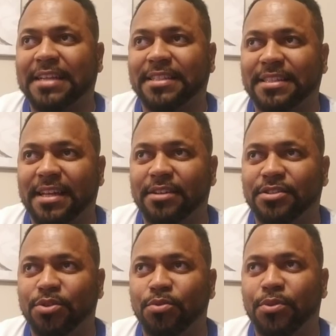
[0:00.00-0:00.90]

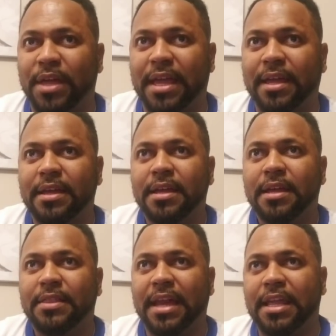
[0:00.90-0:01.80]
to think
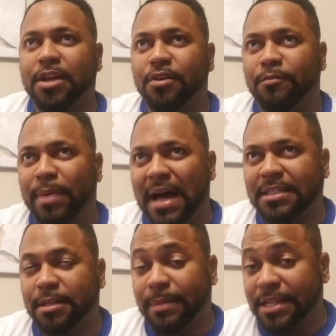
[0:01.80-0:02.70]
that he could have
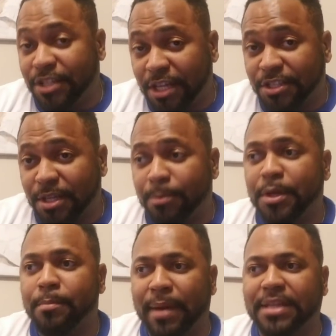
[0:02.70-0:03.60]
possibly done
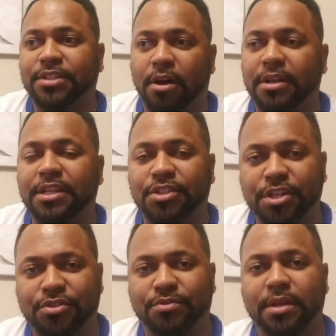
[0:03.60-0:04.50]
something based on his
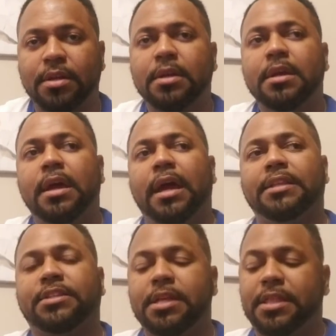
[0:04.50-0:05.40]
history? And
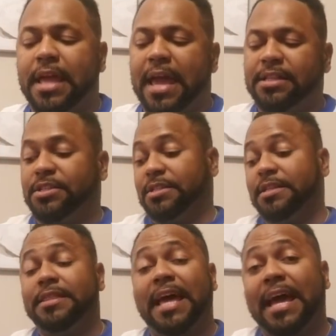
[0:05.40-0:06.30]
see, the answer to
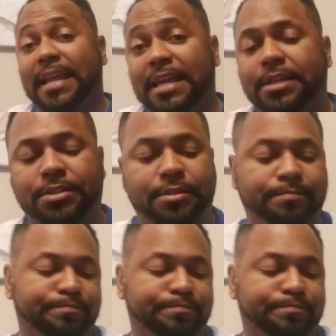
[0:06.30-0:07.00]
that is,